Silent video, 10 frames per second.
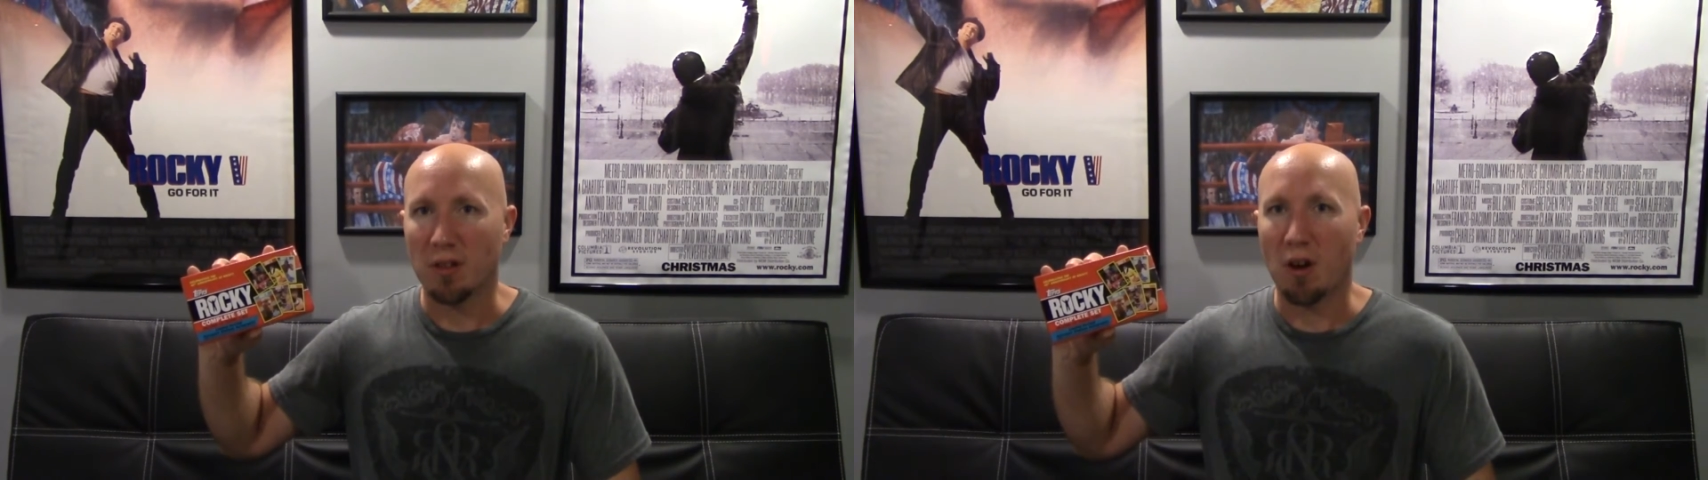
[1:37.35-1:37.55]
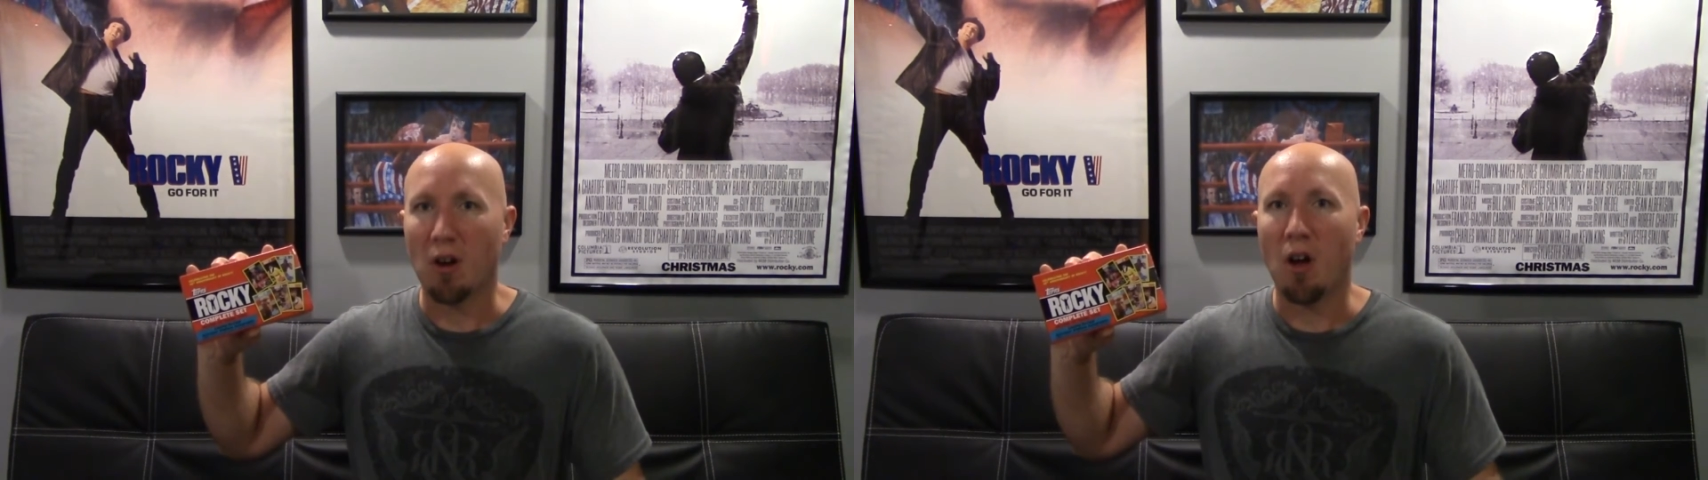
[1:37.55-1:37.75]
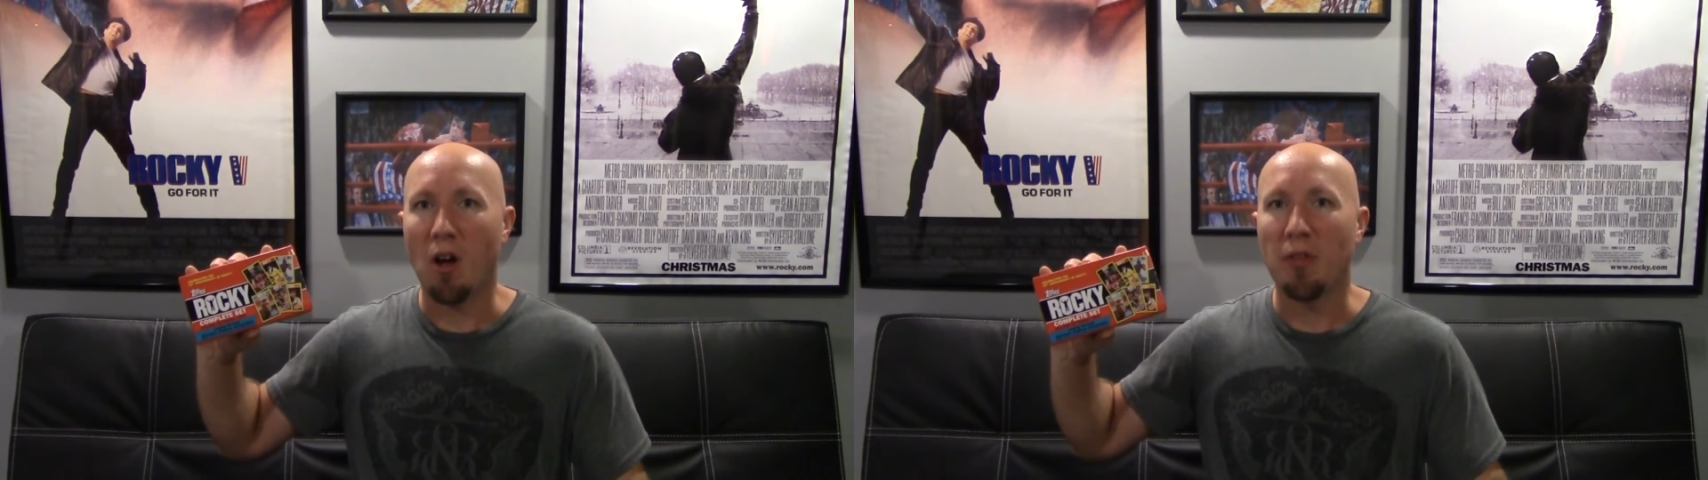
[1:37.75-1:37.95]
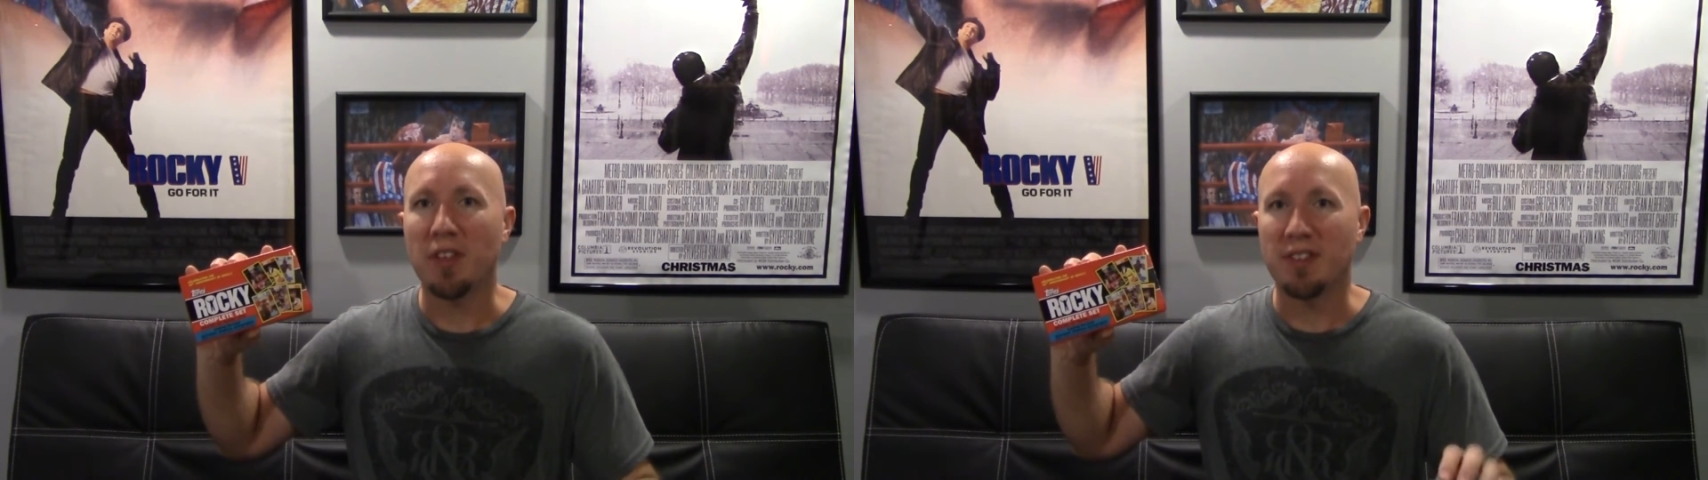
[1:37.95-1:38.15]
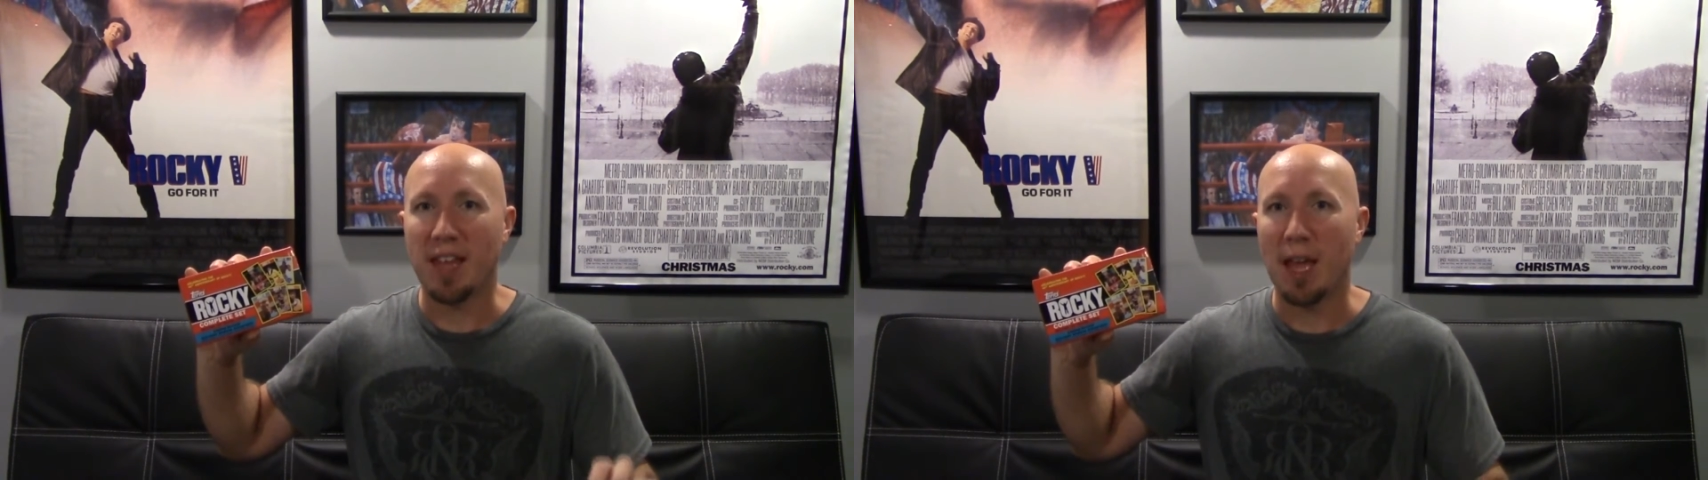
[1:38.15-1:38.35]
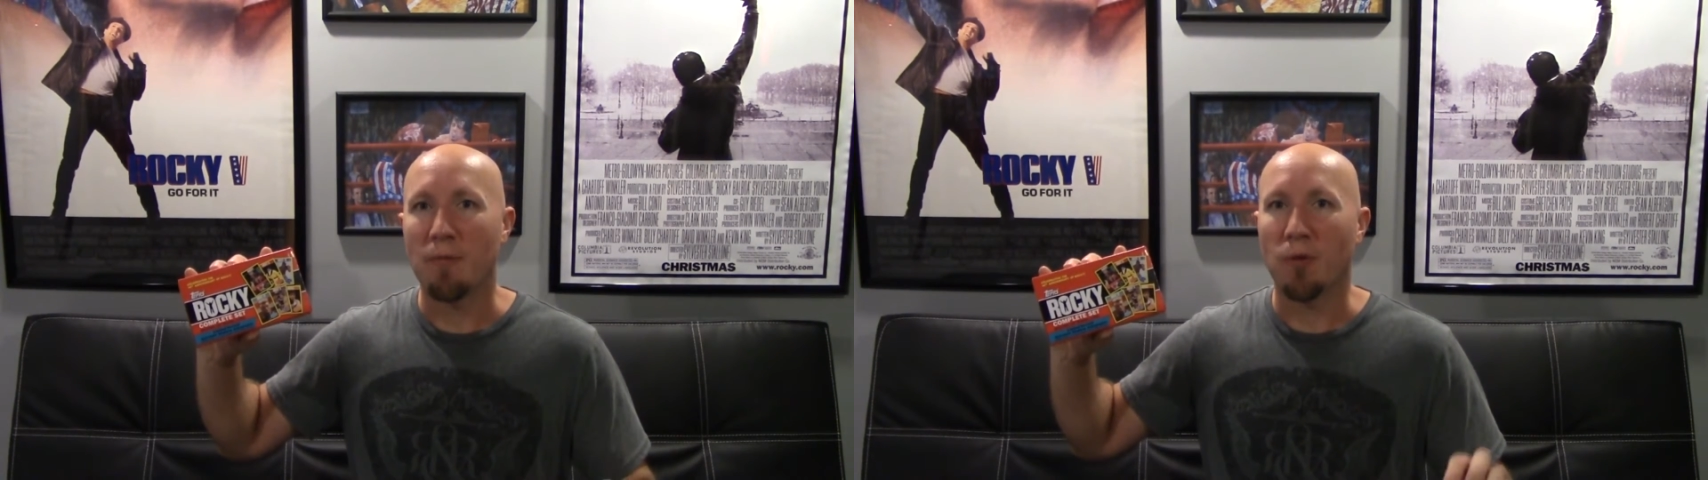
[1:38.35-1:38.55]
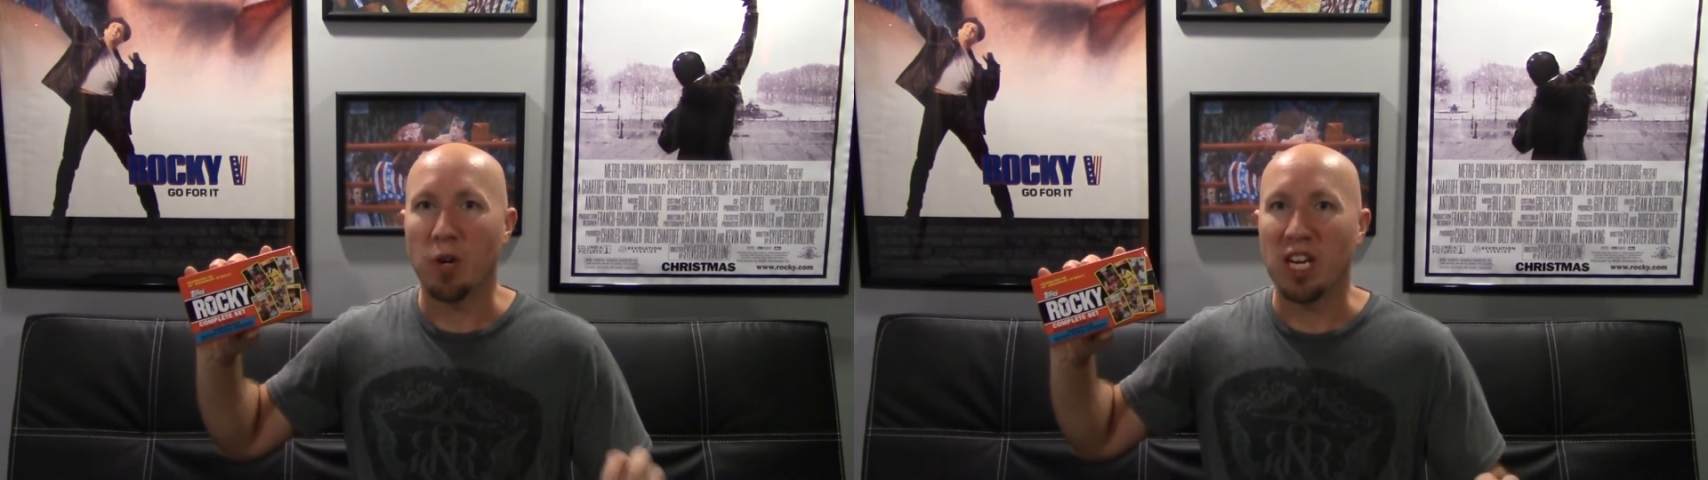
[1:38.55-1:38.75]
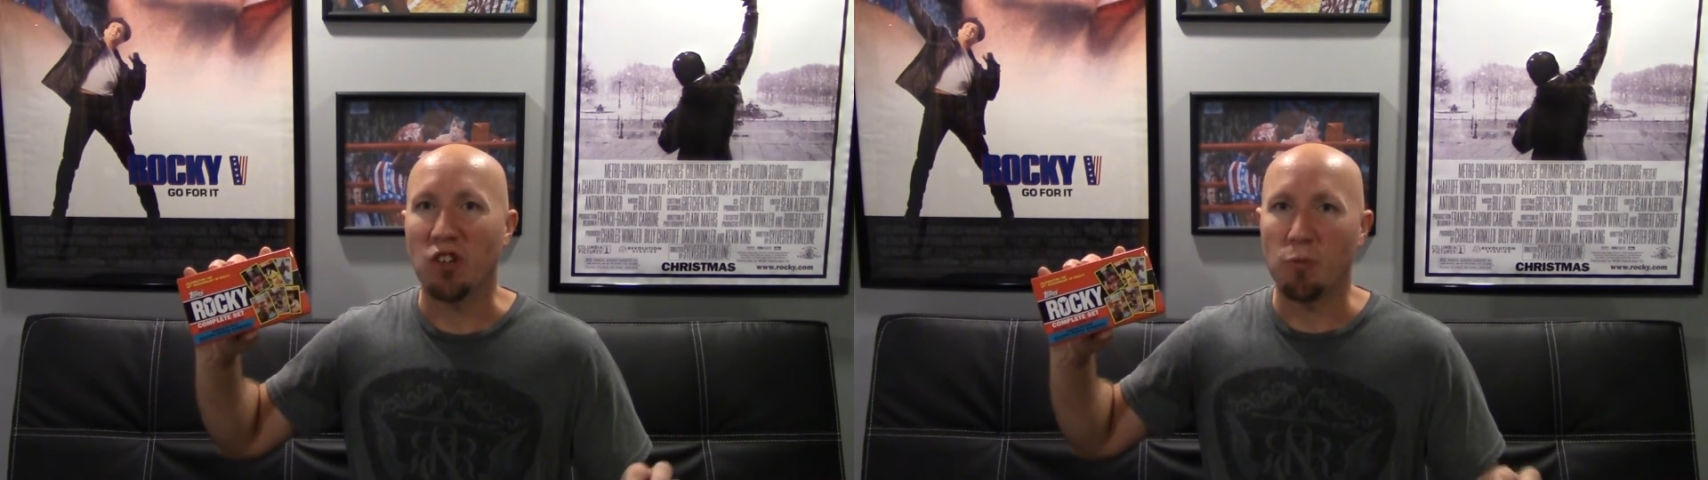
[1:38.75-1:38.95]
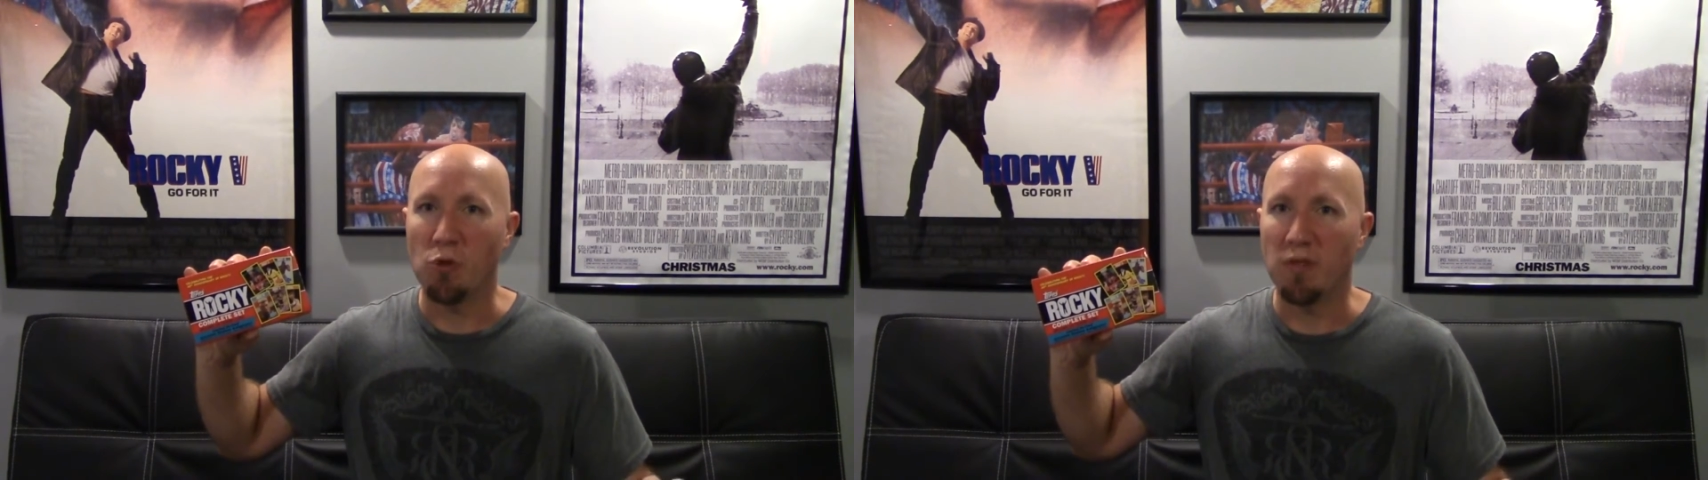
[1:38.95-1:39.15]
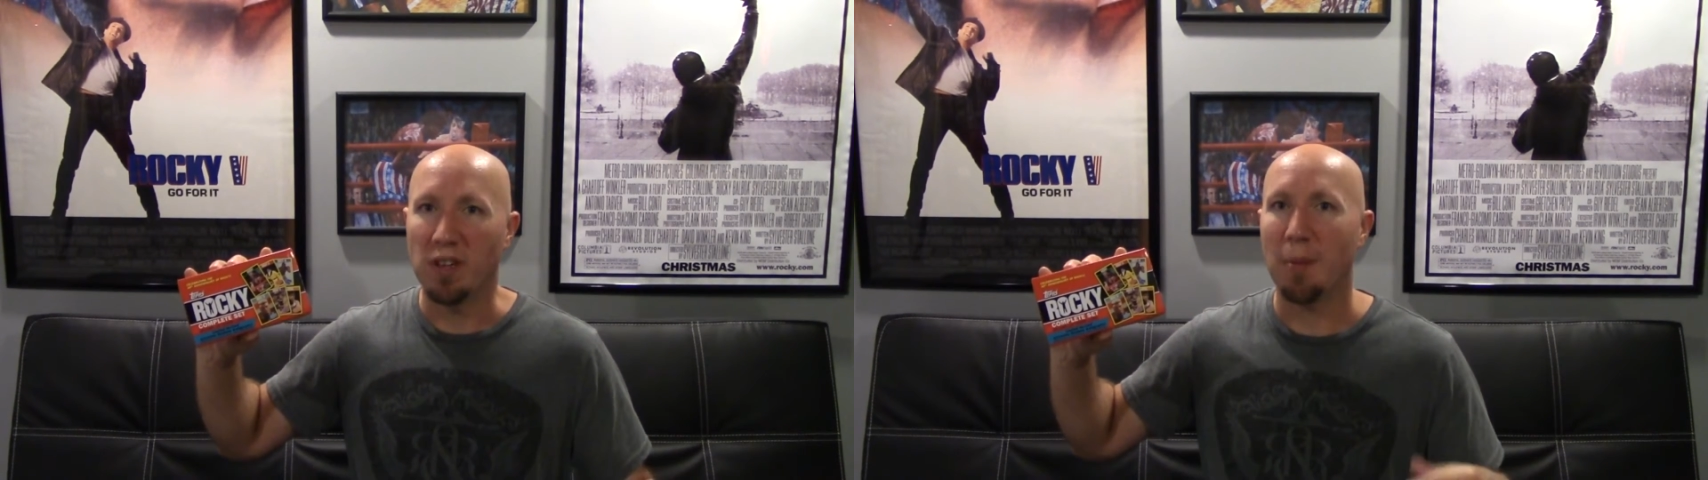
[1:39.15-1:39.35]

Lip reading: are all the same for each movie.